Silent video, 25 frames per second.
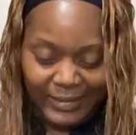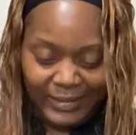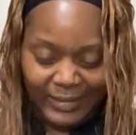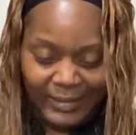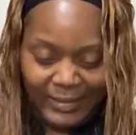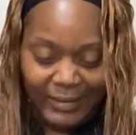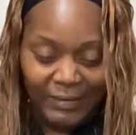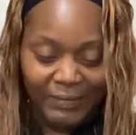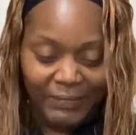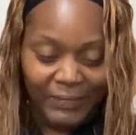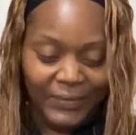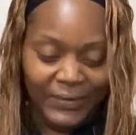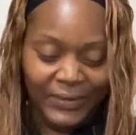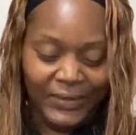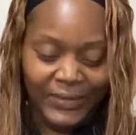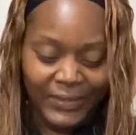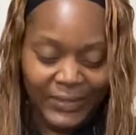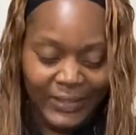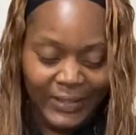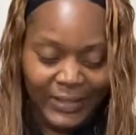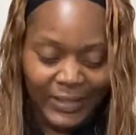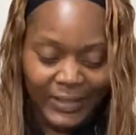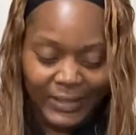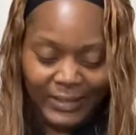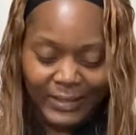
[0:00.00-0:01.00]
I'm to
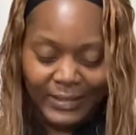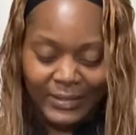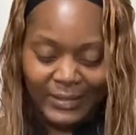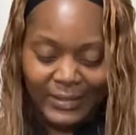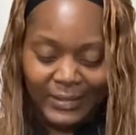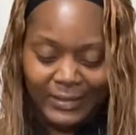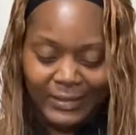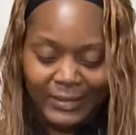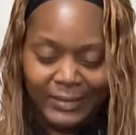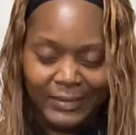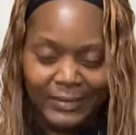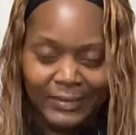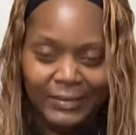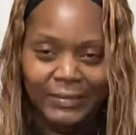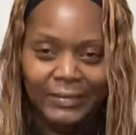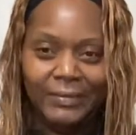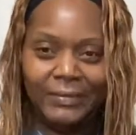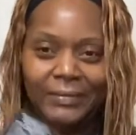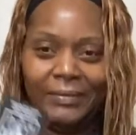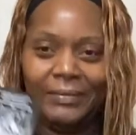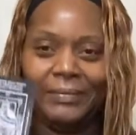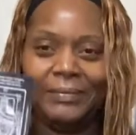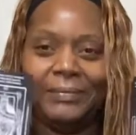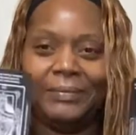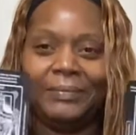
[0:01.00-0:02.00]
leave this
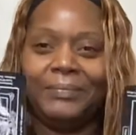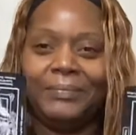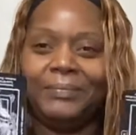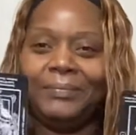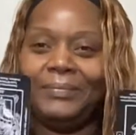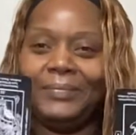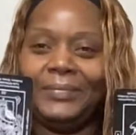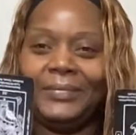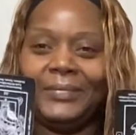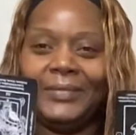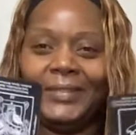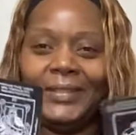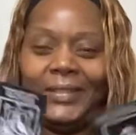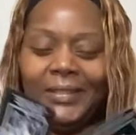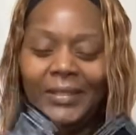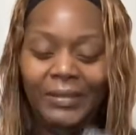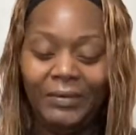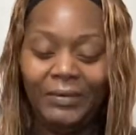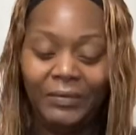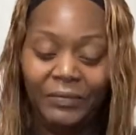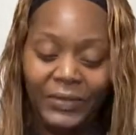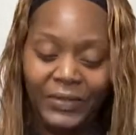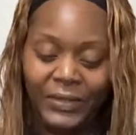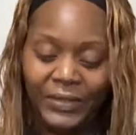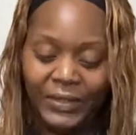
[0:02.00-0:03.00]
alone. I'm
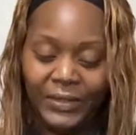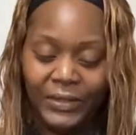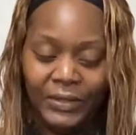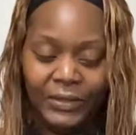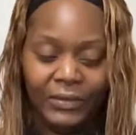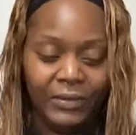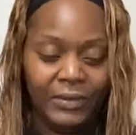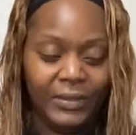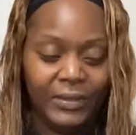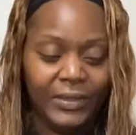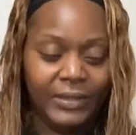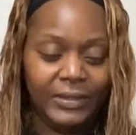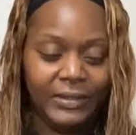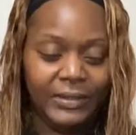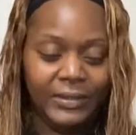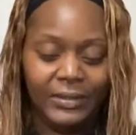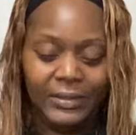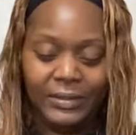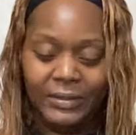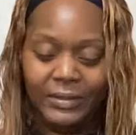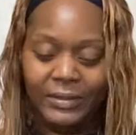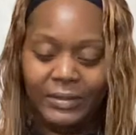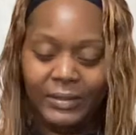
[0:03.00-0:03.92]
to go because